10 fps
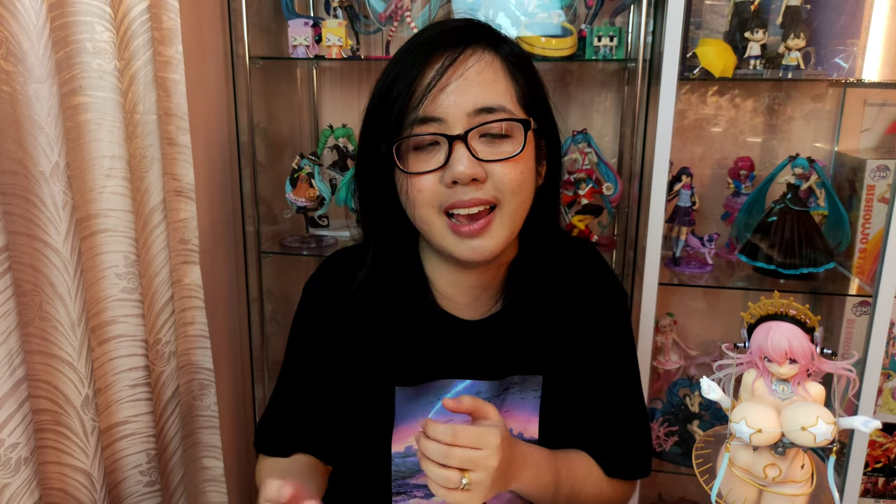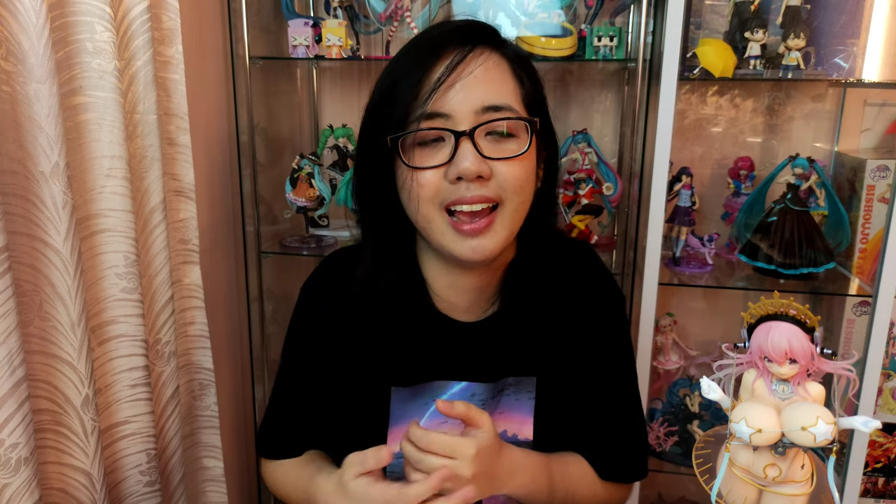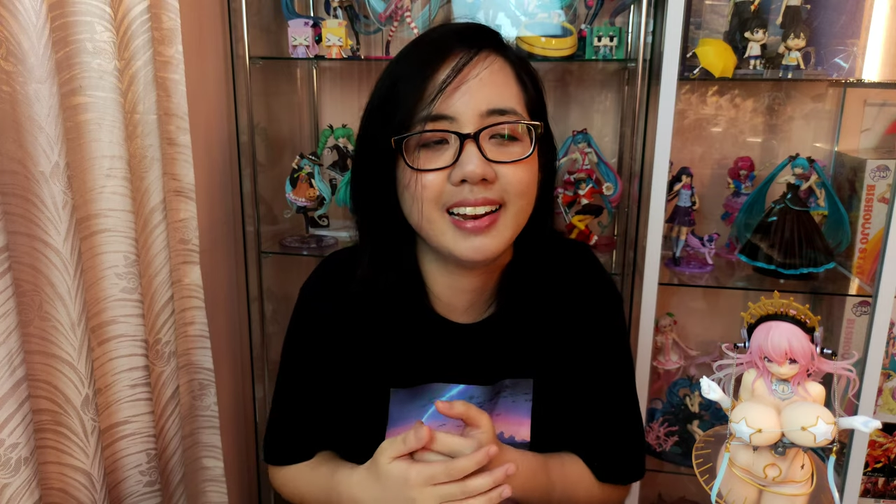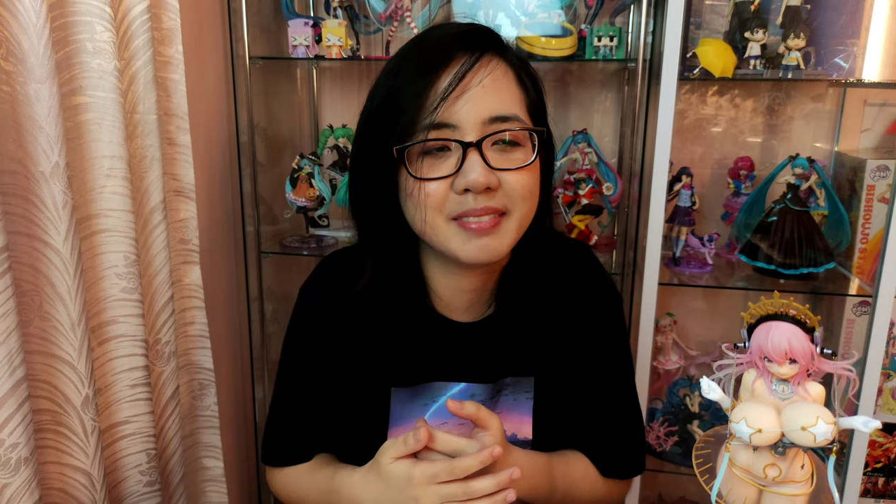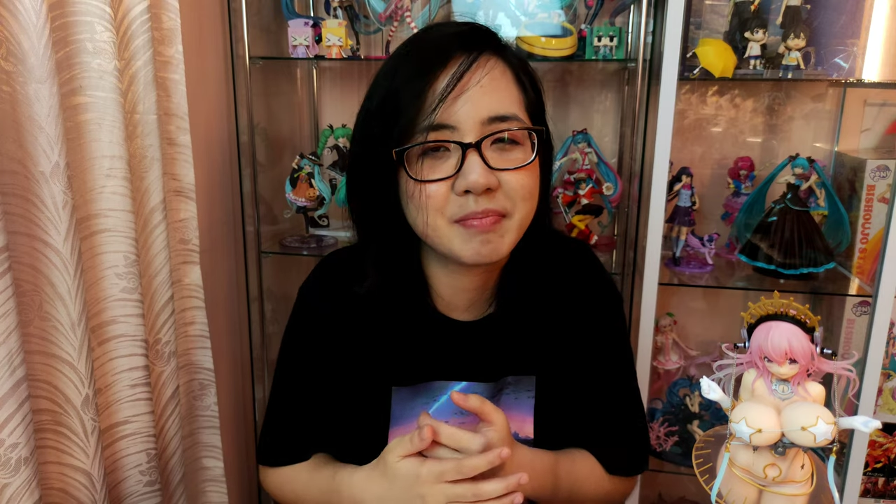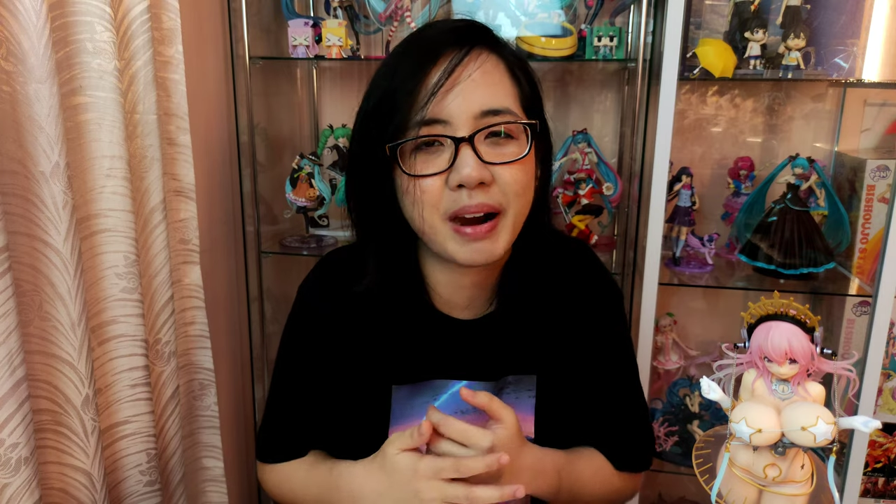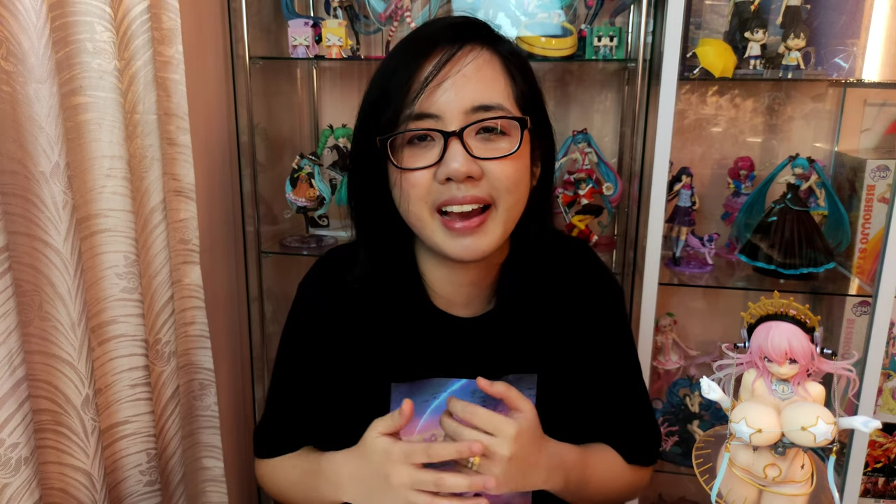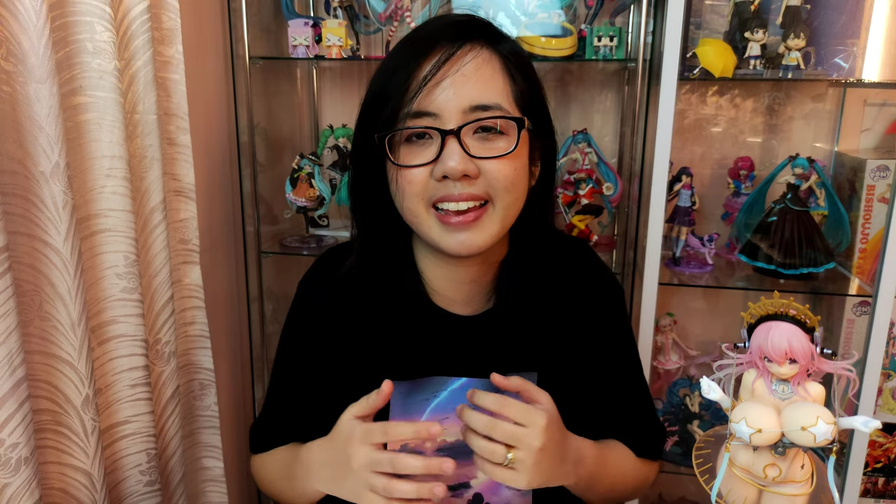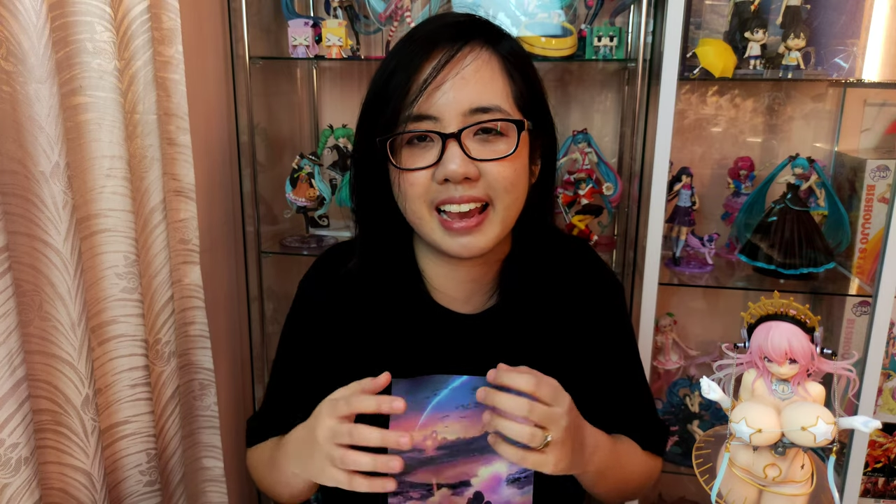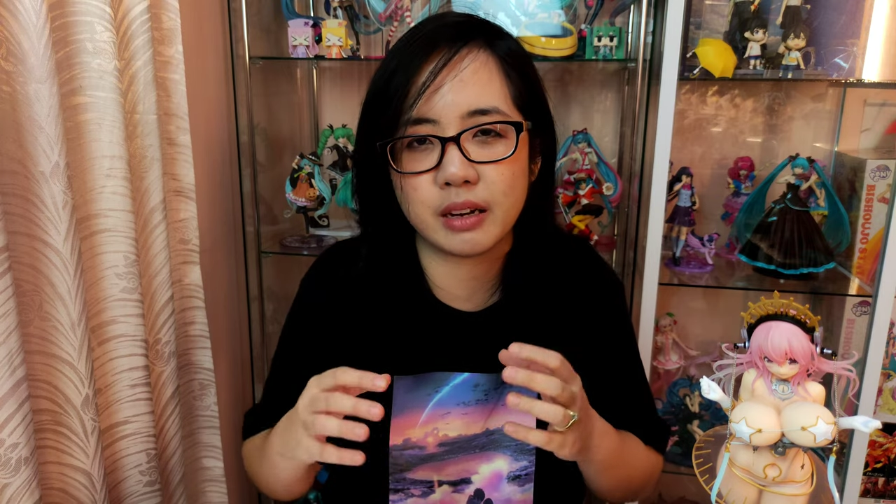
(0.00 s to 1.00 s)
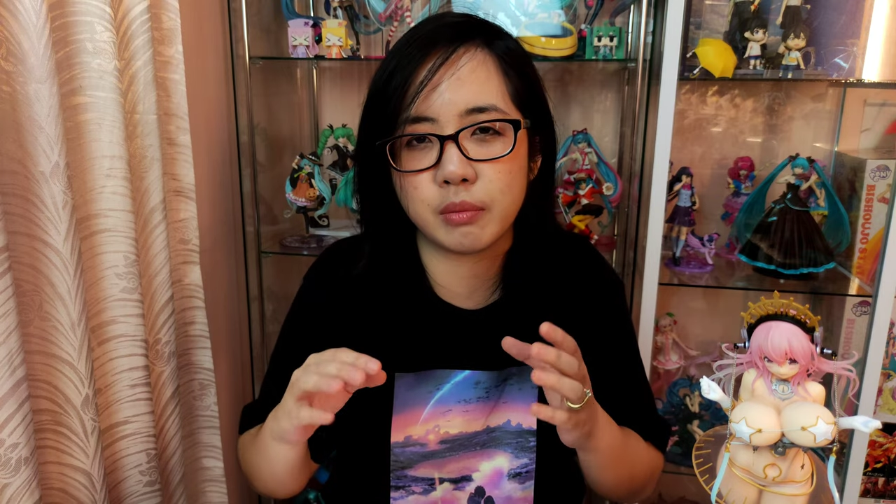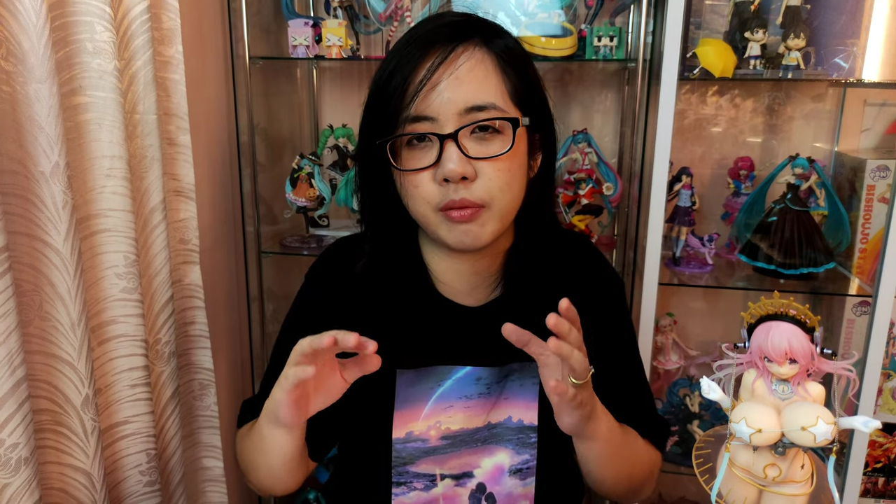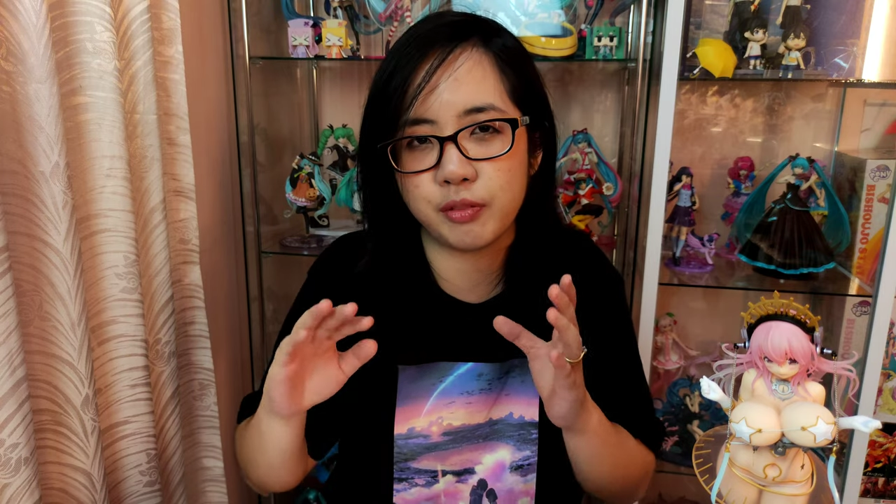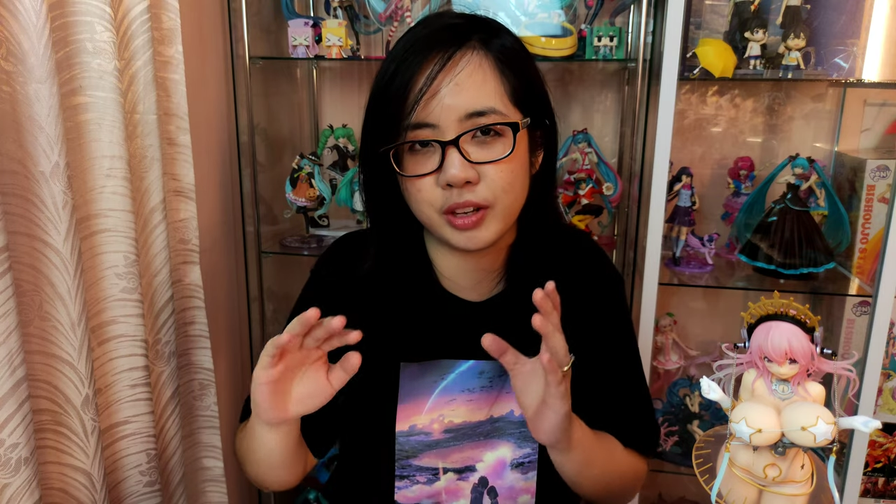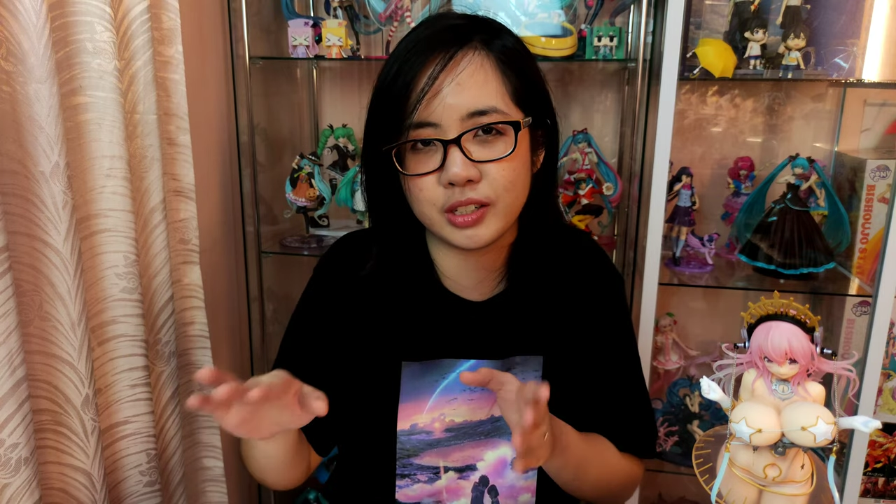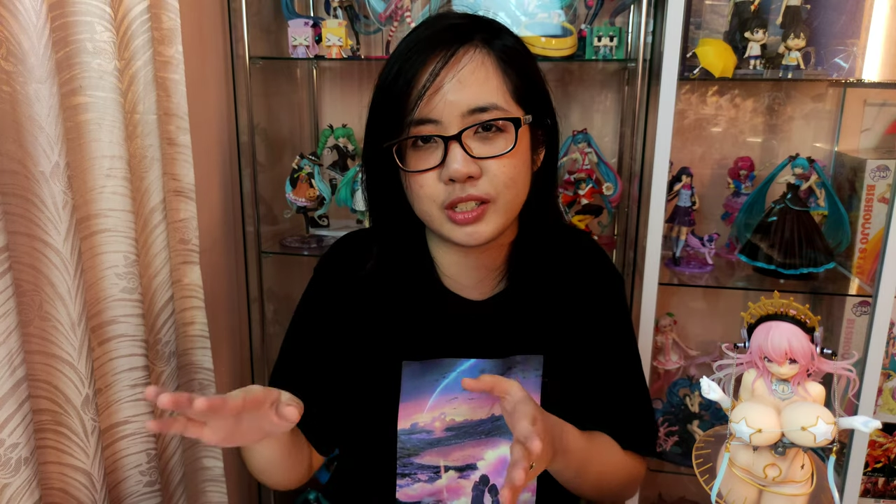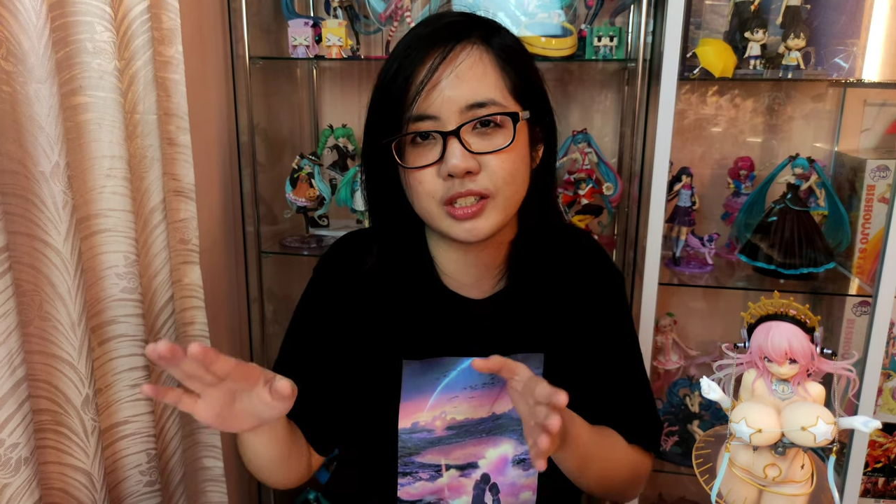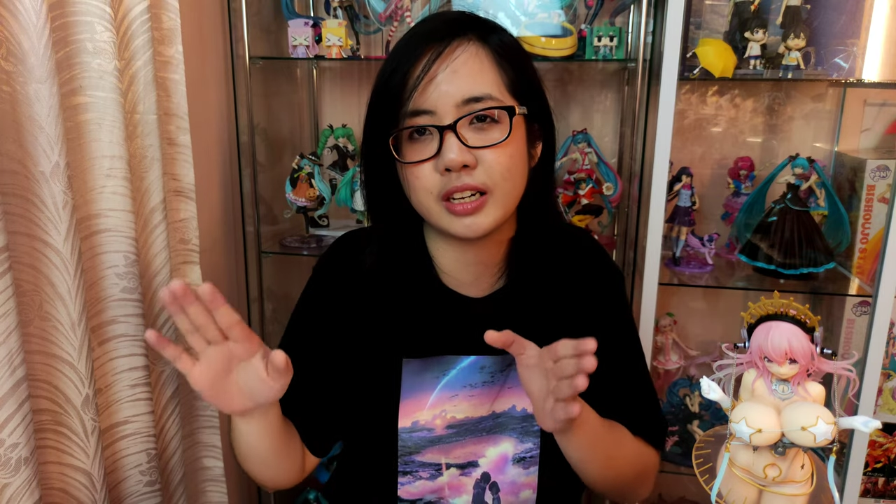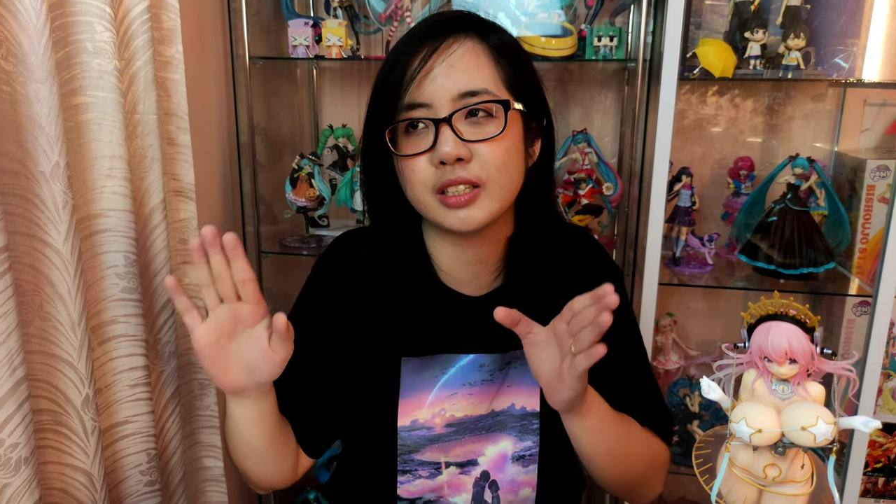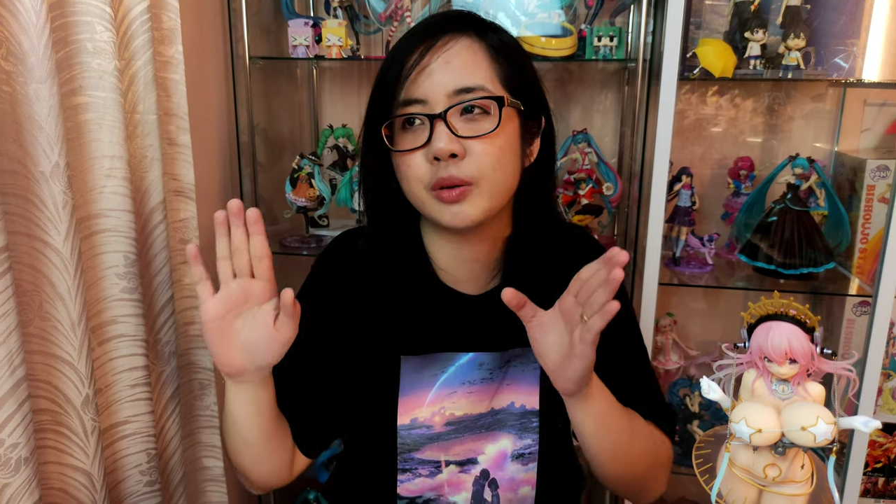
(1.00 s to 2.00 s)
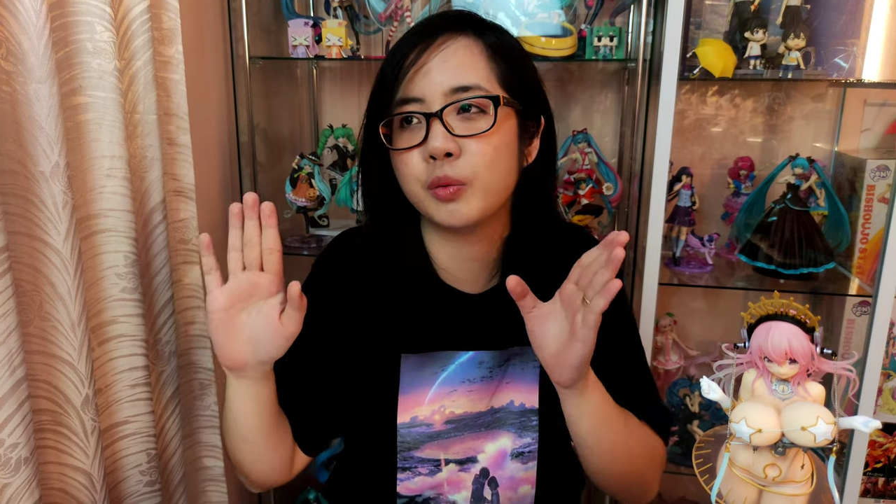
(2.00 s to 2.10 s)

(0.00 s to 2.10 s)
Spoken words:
and buying anime figures that you